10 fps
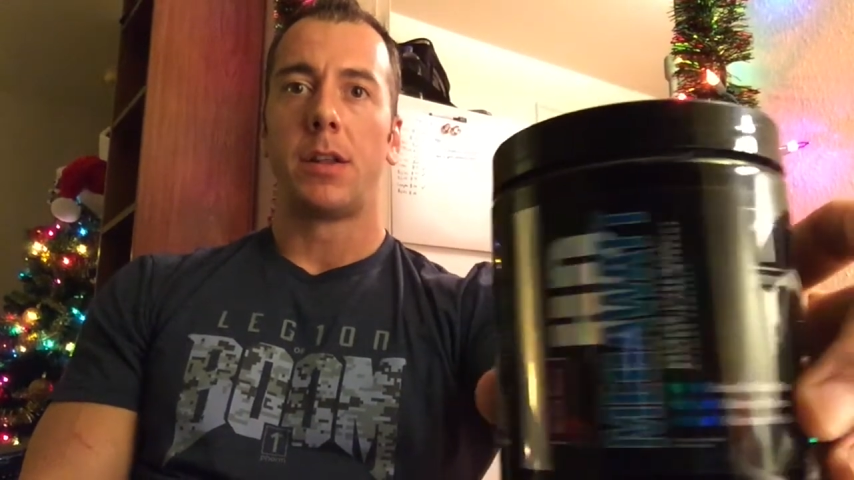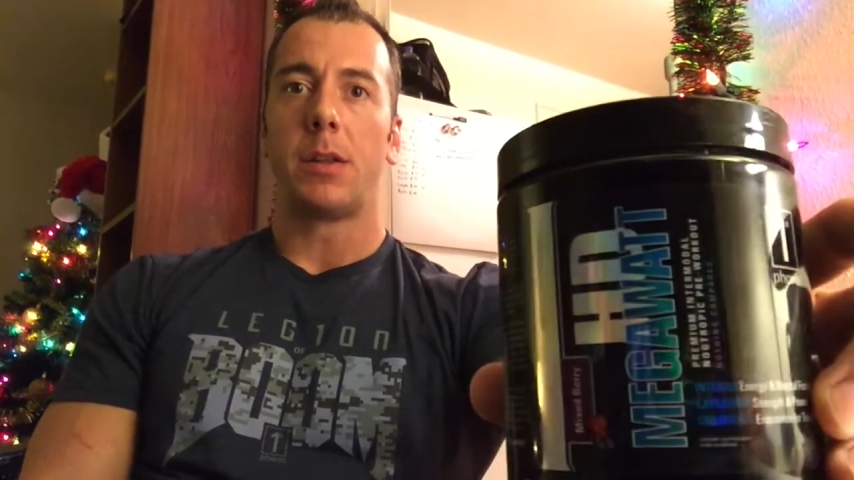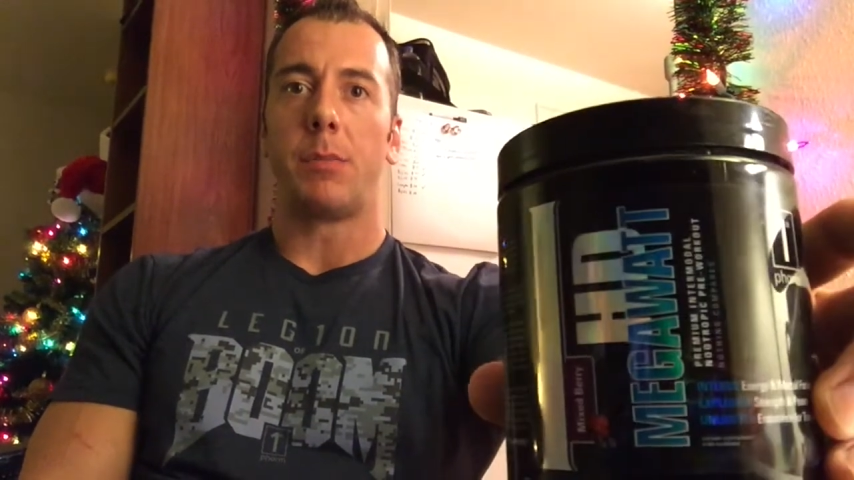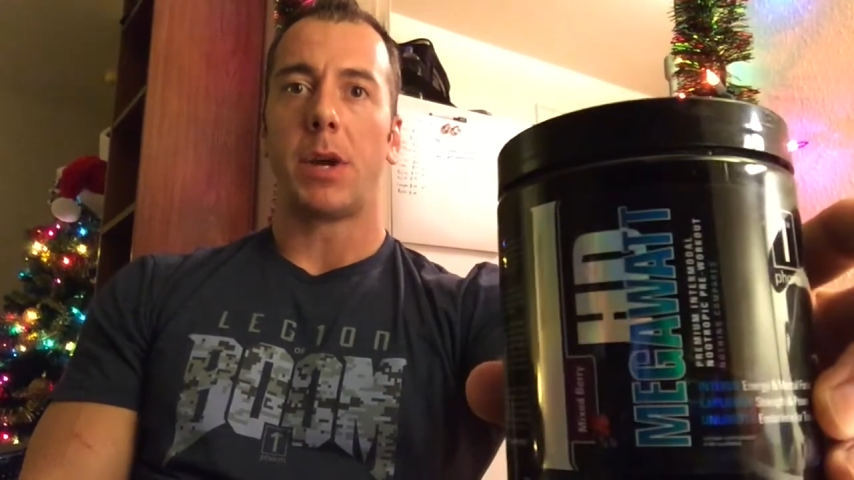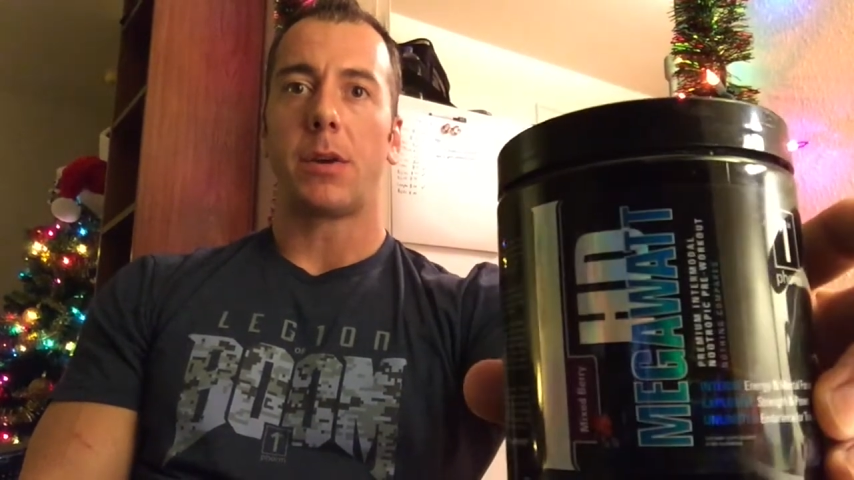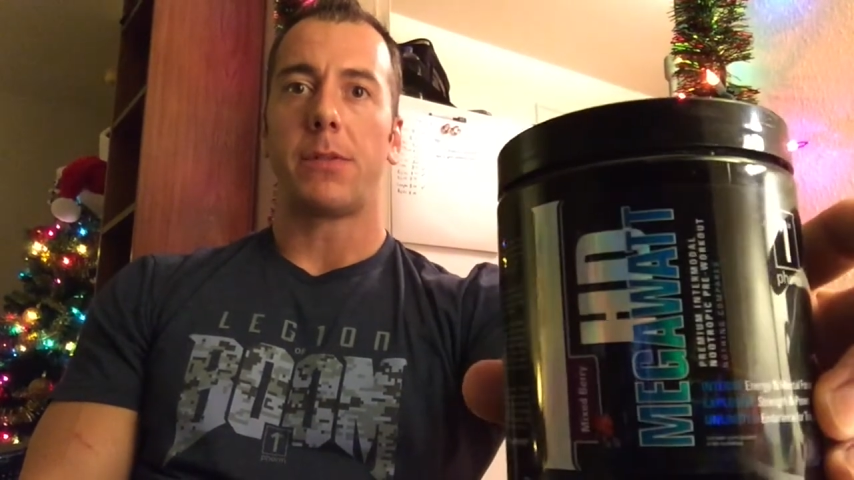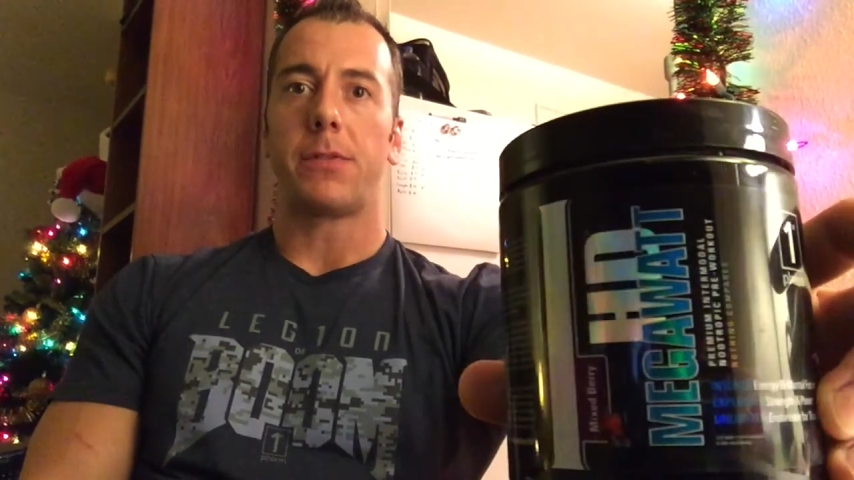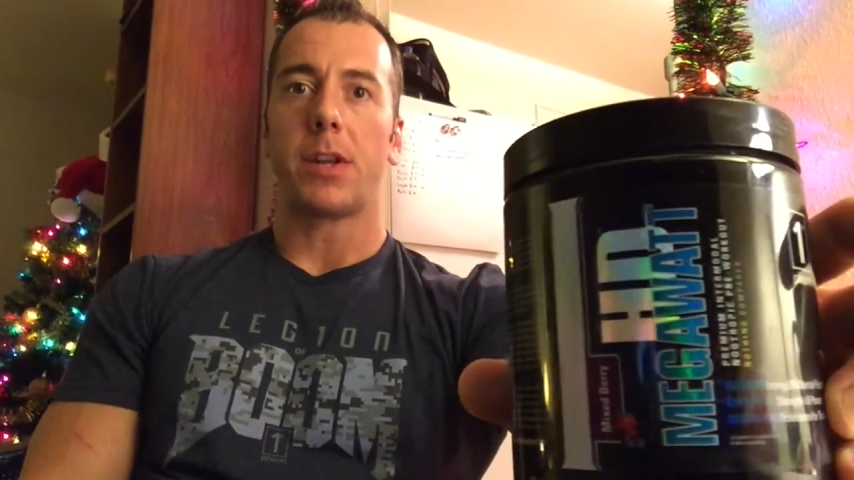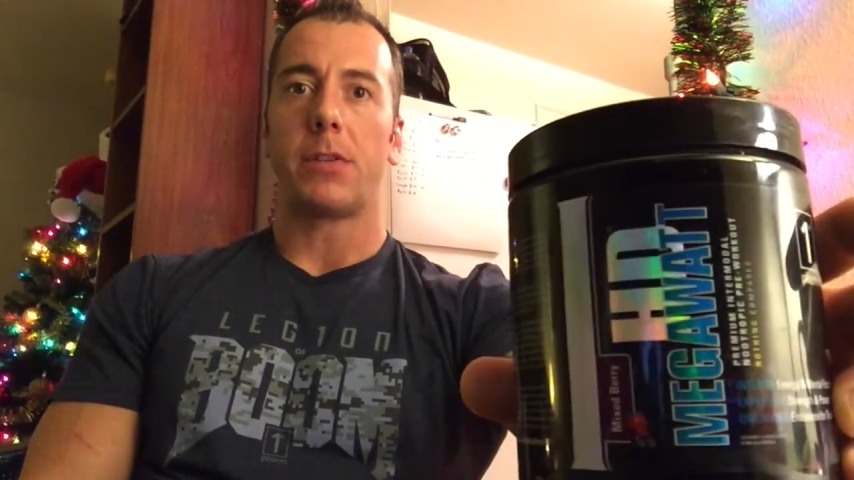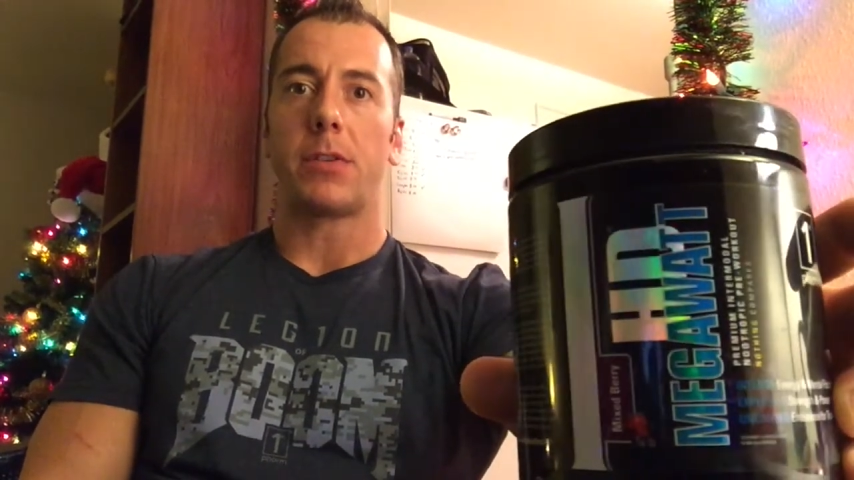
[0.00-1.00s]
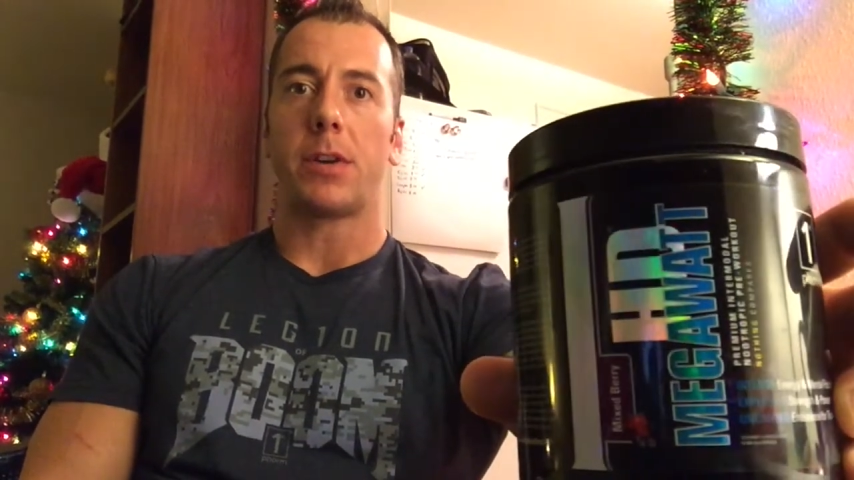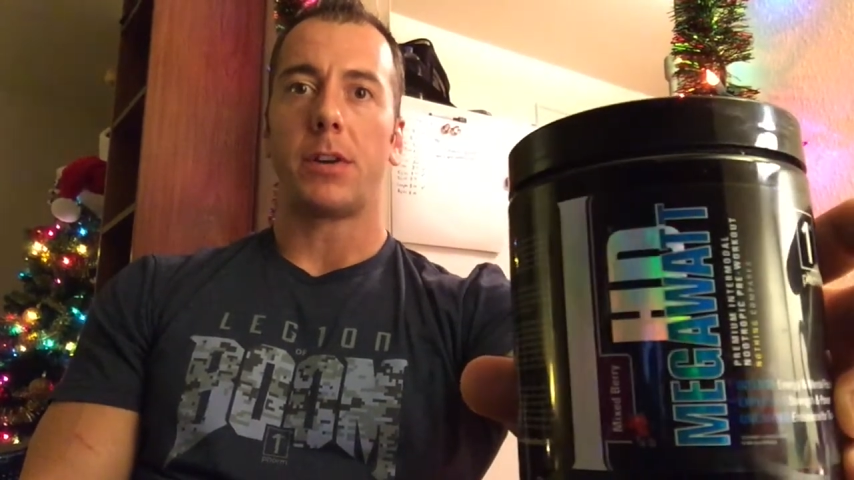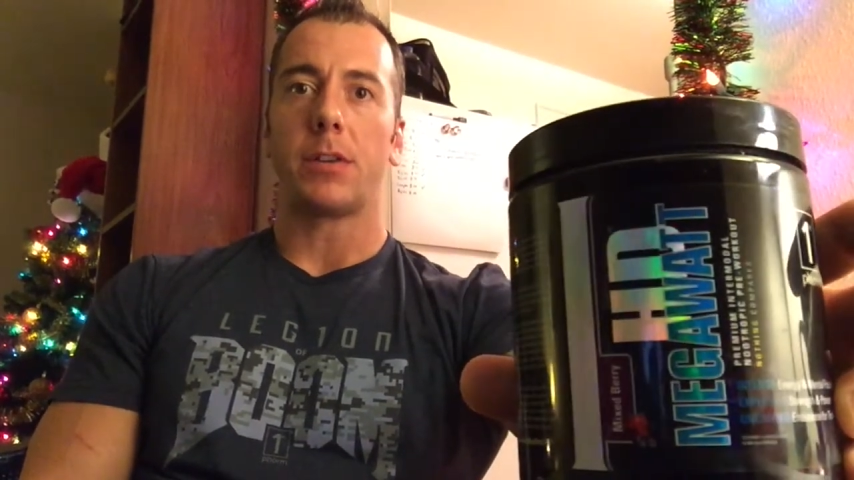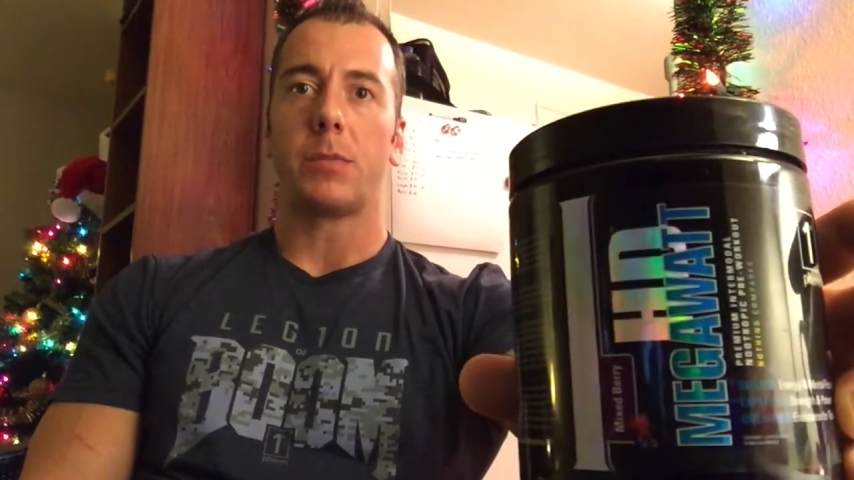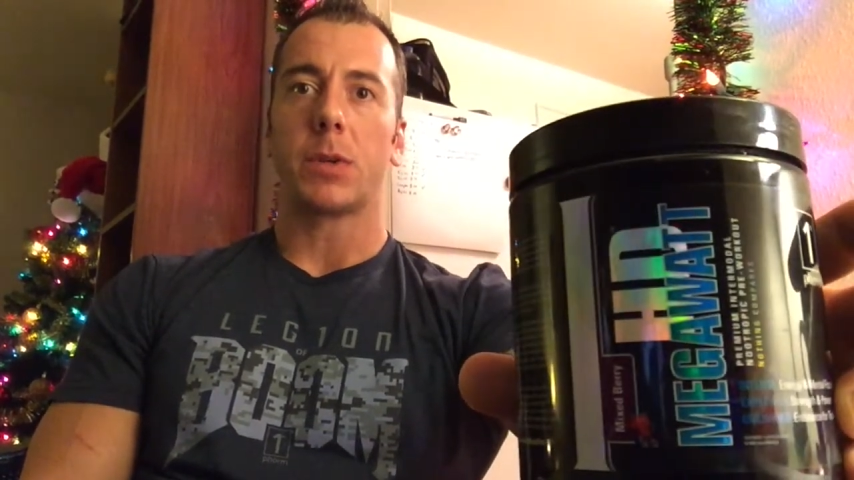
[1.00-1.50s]
the berry flavor
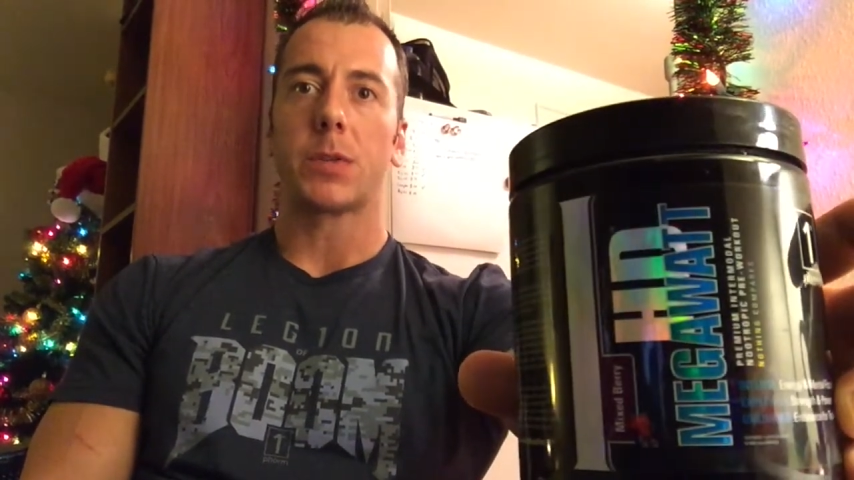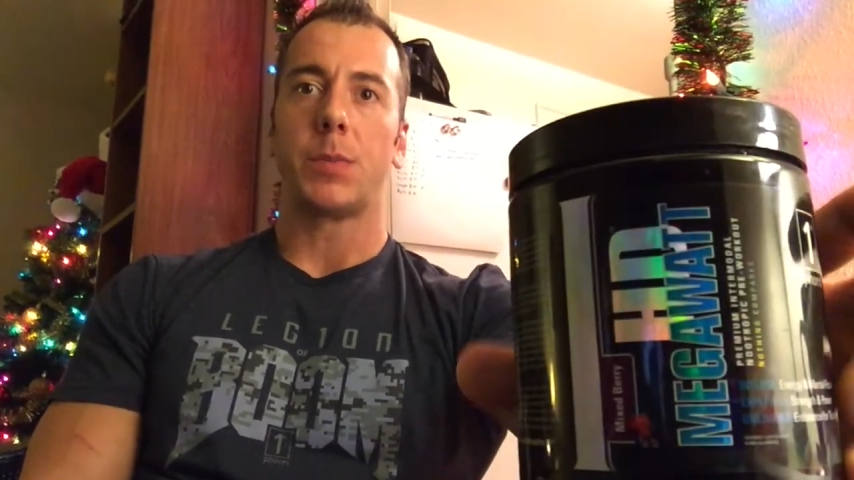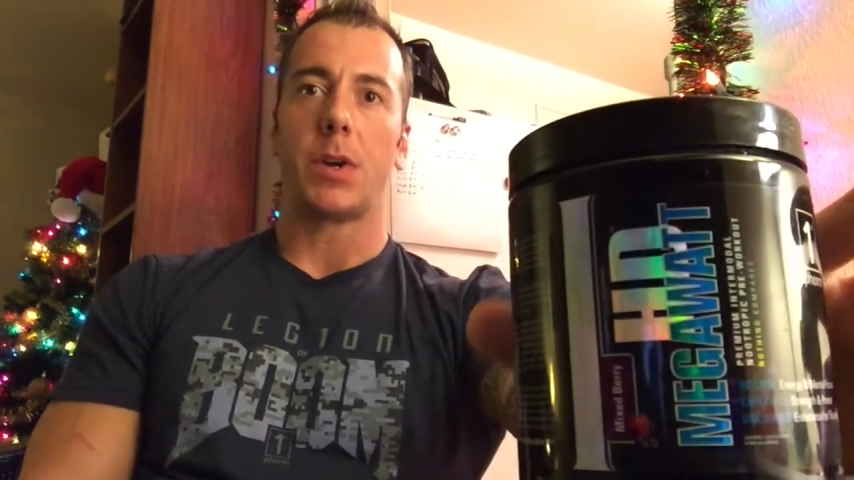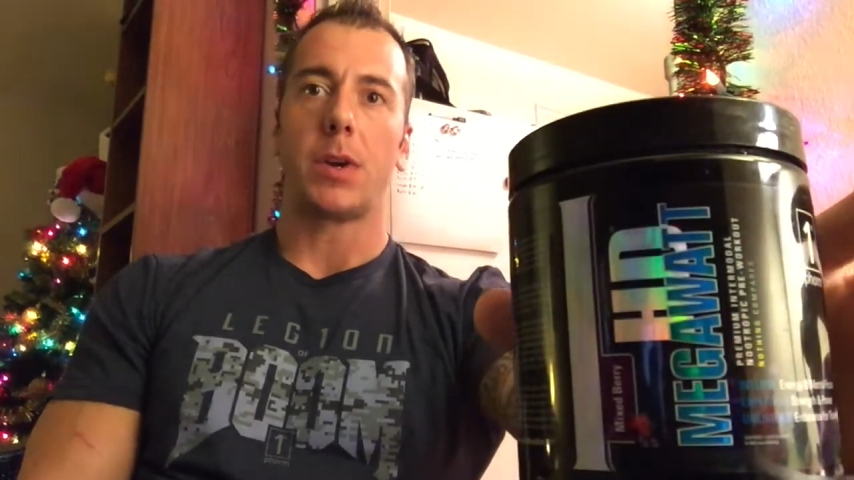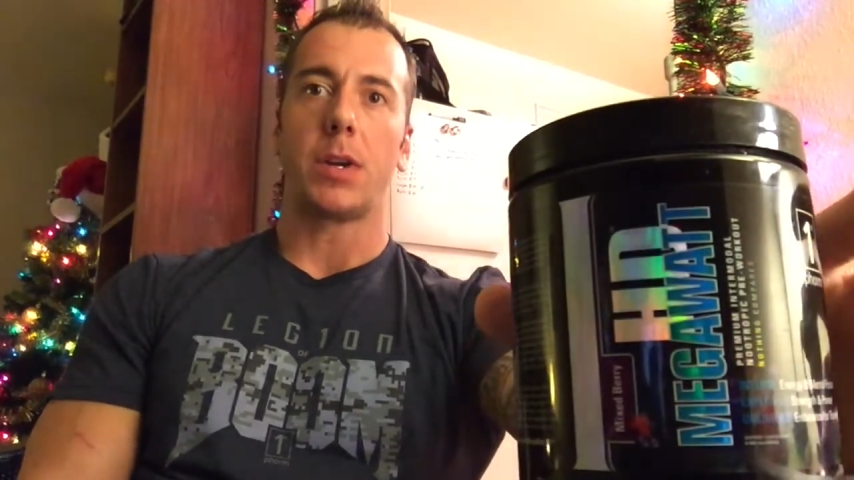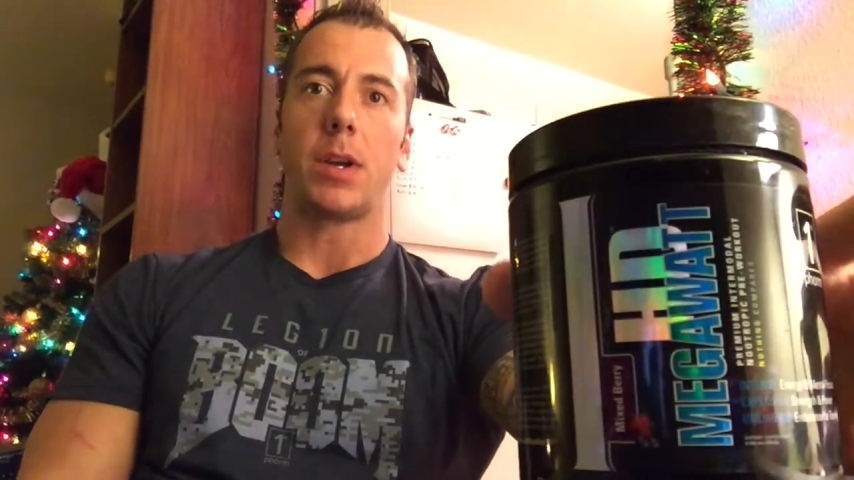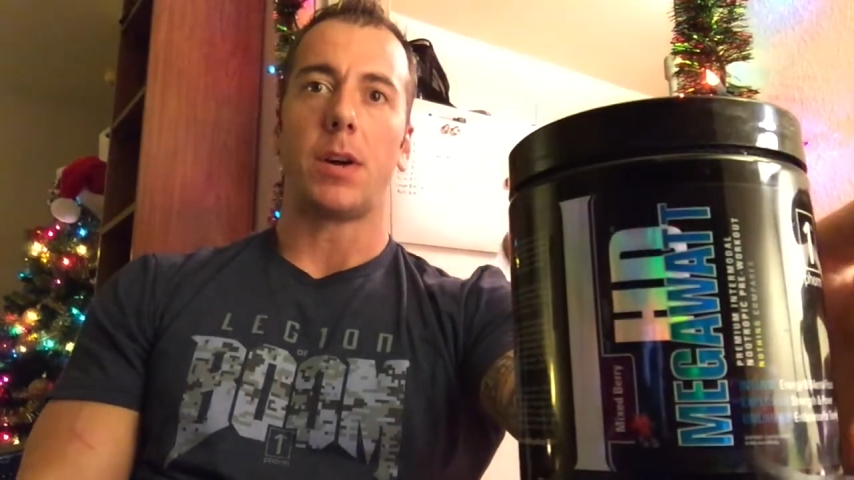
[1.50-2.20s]
here, the mixed berry.